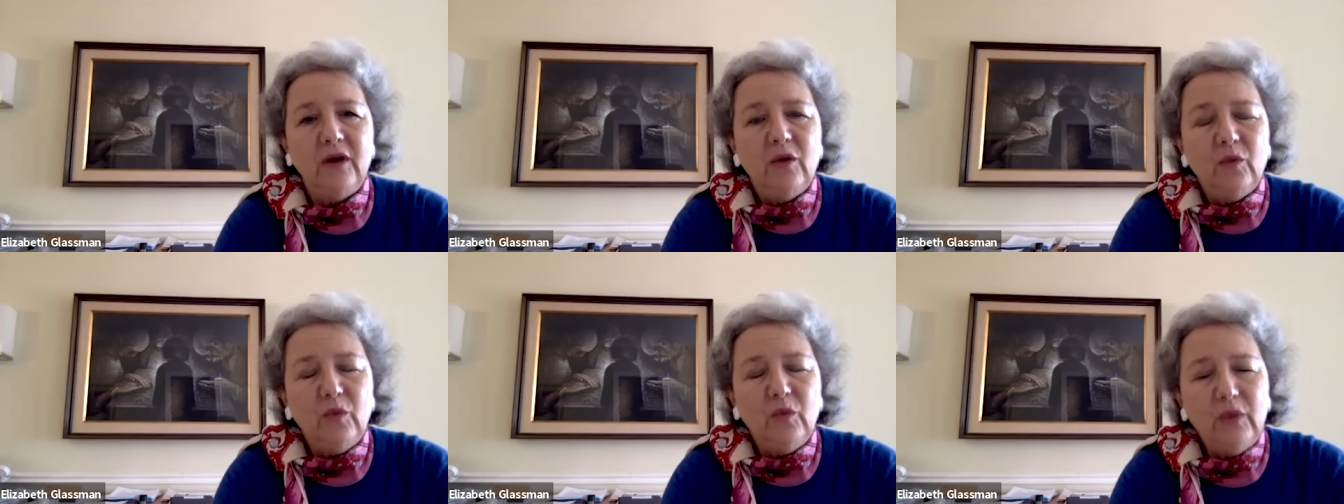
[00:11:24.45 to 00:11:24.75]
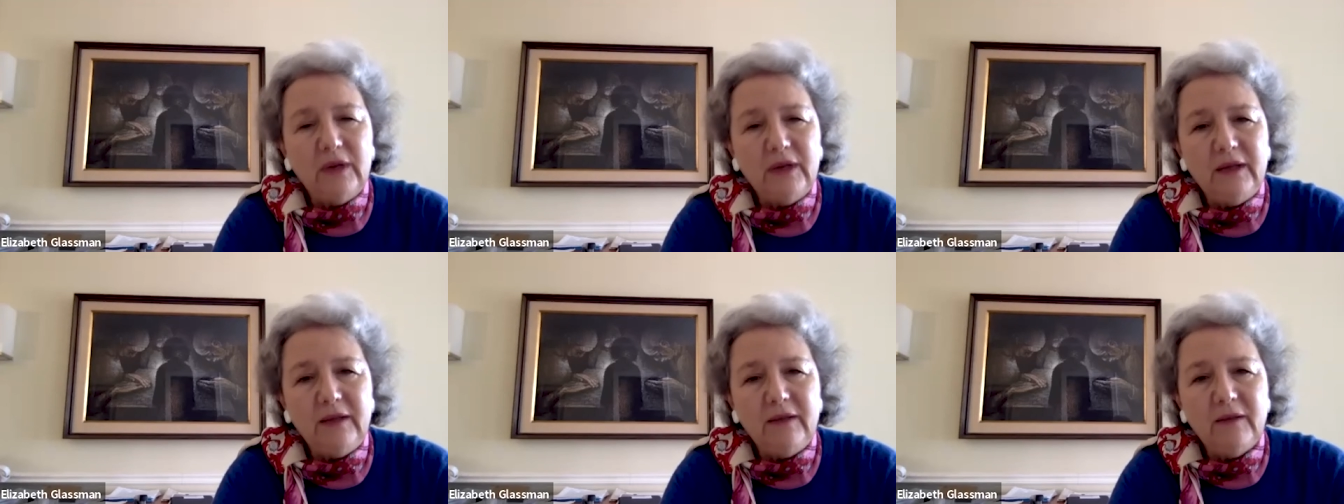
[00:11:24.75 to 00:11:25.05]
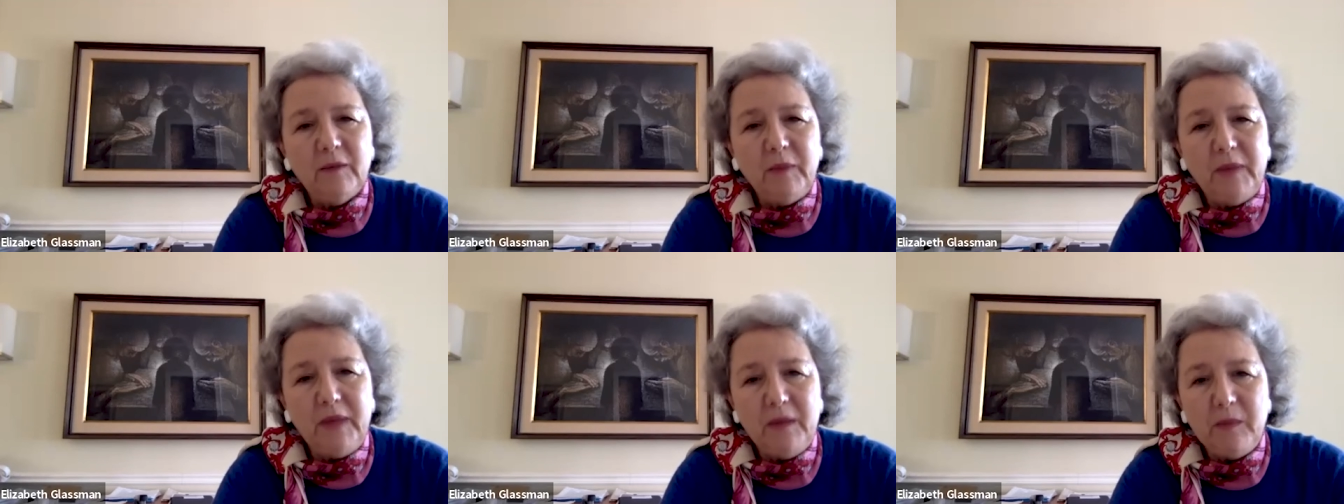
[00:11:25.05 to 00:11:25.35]
really the
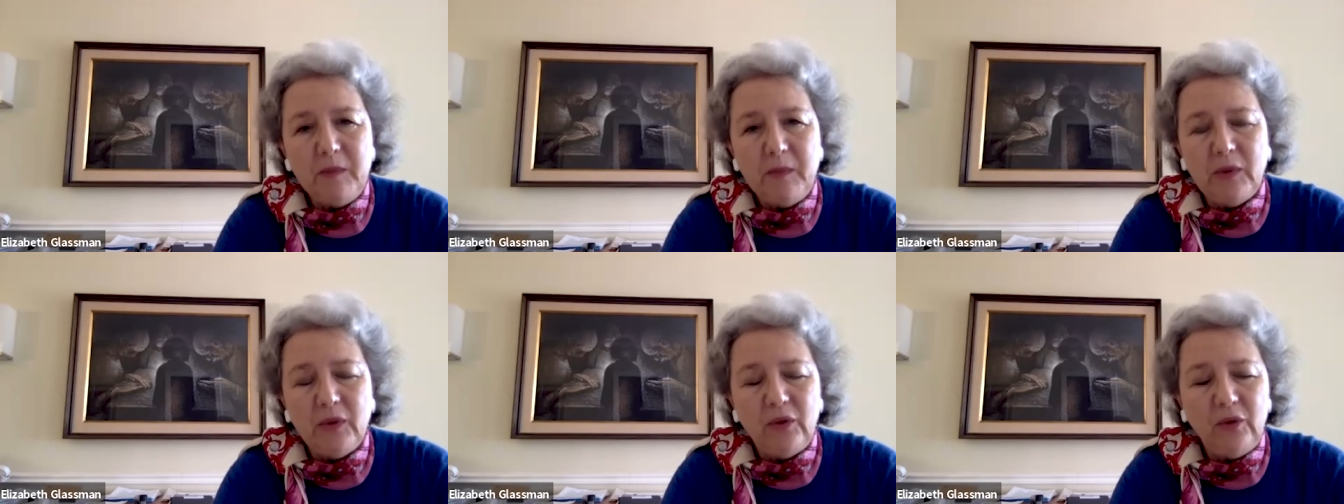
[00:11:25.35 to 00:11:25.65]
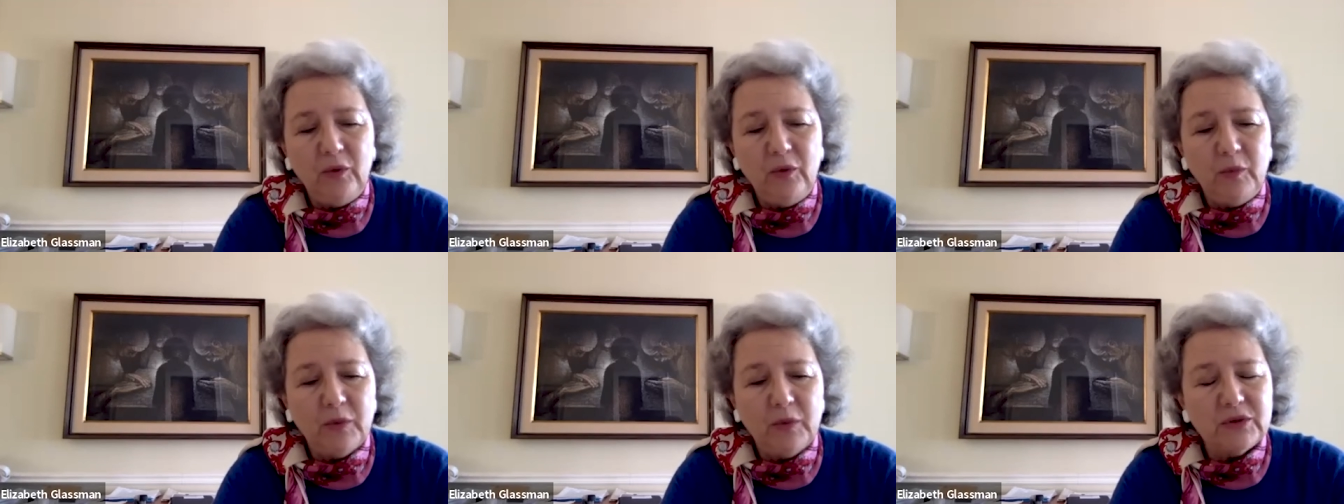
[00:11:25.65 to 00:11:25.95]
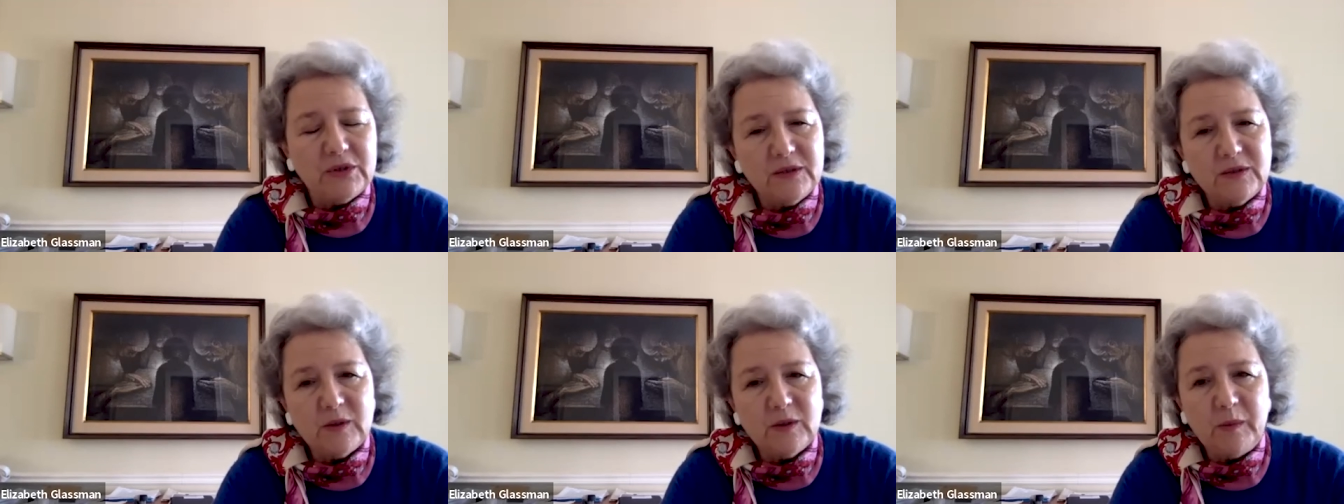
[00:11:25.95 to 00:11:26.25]
people who
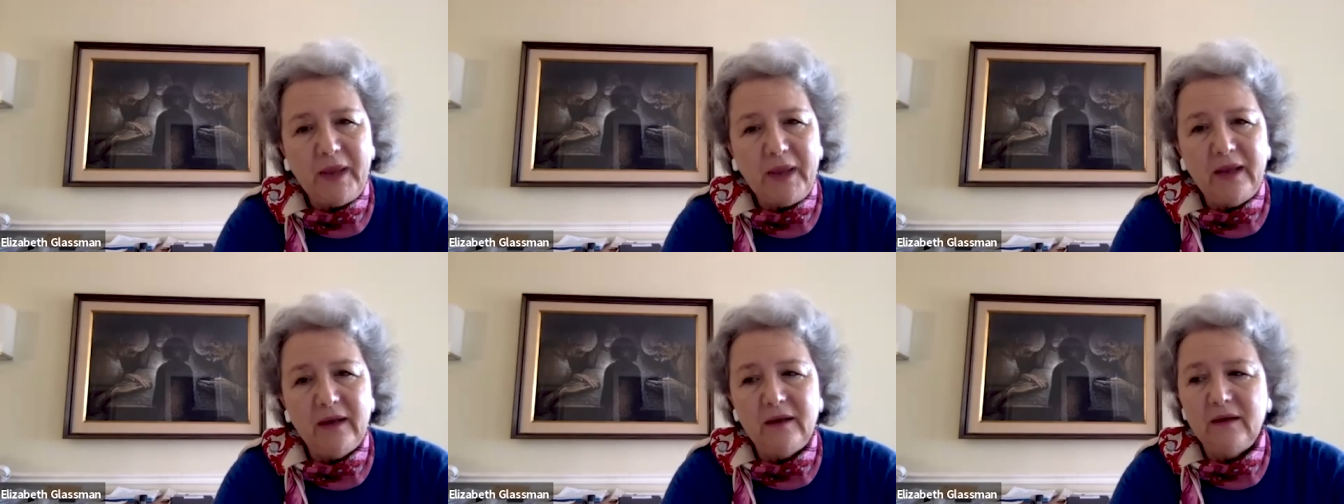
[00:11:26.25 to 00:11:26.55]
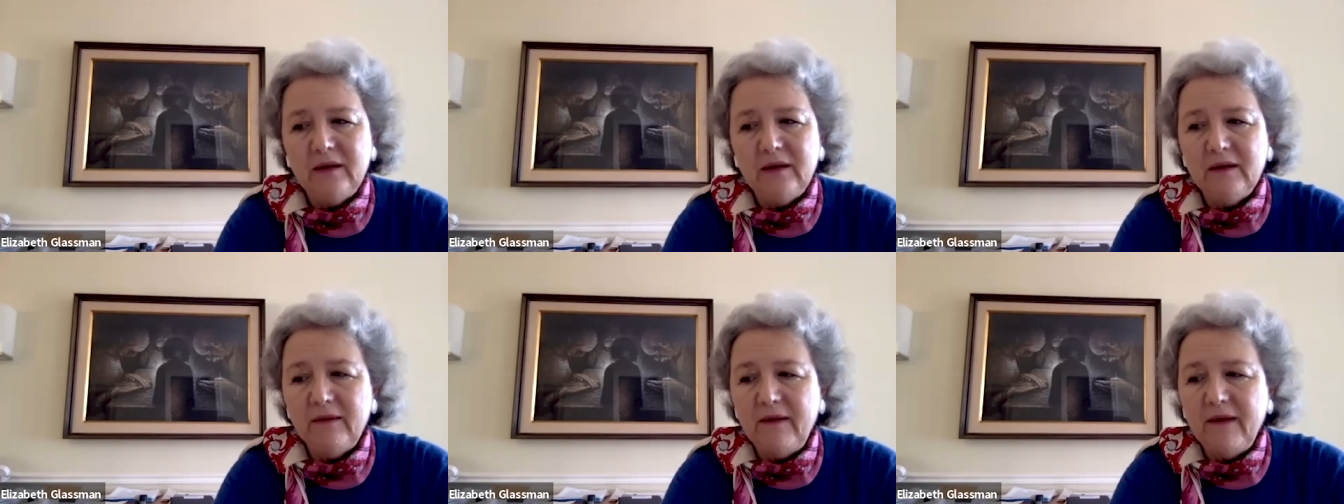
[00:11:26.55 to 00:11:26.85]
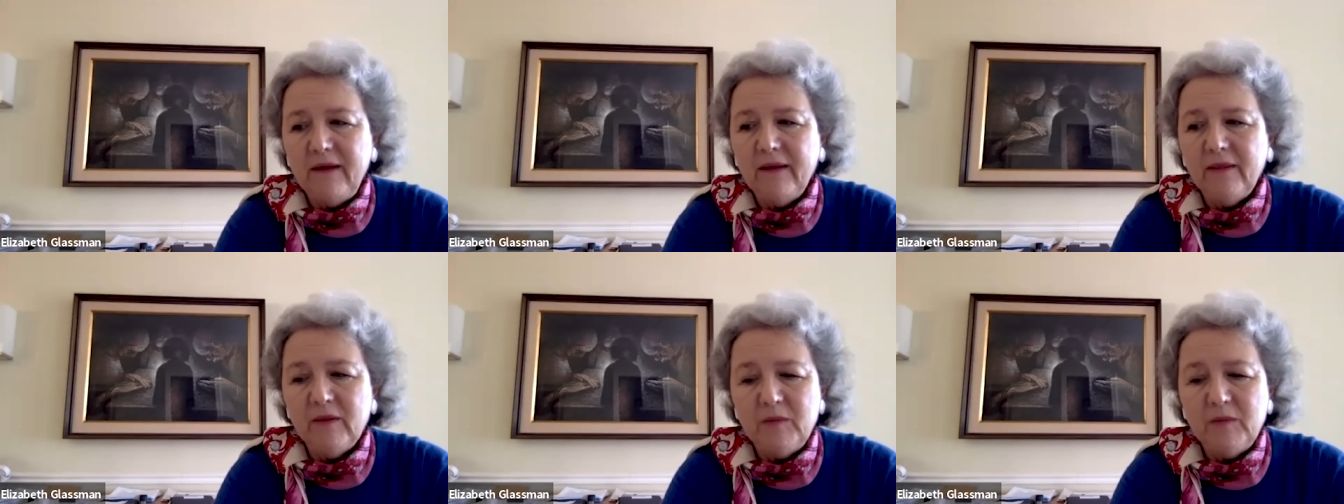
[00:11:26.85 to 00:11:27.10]
participated in that,